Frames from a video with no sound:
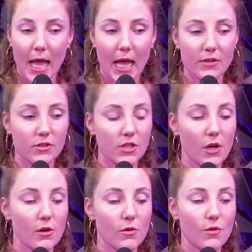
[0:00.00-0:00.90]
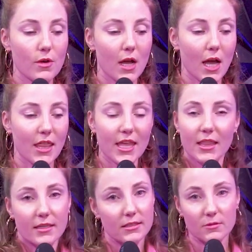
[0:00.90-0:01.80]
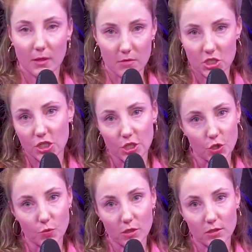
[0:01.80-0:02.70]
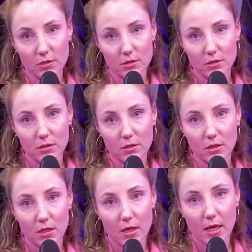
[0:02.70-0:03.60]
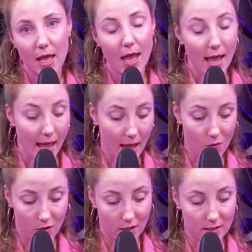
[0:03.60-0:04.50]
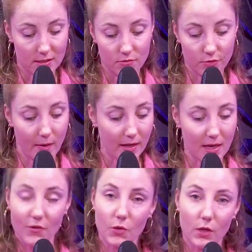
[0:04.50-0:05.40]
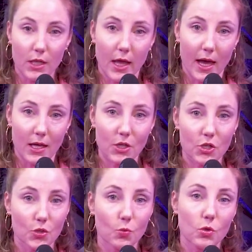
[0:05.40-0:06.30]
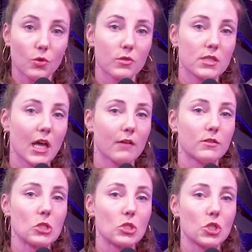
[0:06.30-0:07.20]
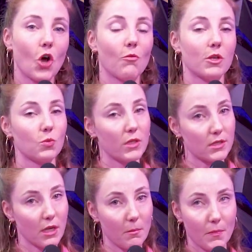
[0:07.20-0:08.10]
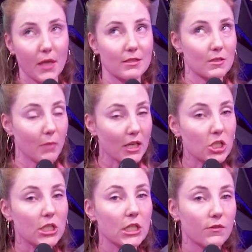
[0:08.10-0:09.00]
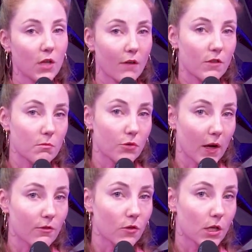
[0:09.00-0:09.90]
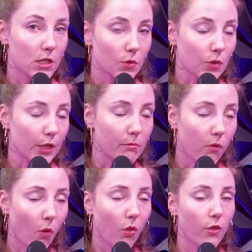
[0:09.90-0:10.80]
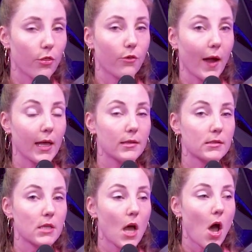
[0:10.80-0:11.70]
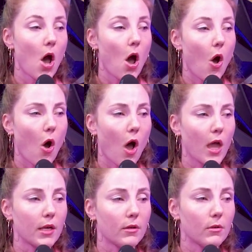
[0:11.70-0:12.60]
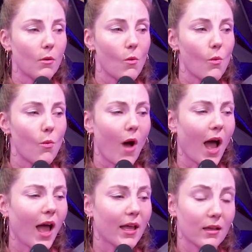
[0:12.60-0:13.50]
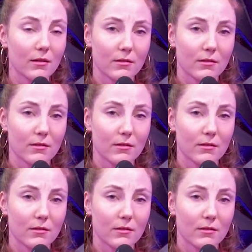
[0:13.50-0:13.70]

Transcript: And so I think this is my mission in the world. I want to remind everyone that your wounds have so much wisdom, especially if you have the bravery to really pull the threads on why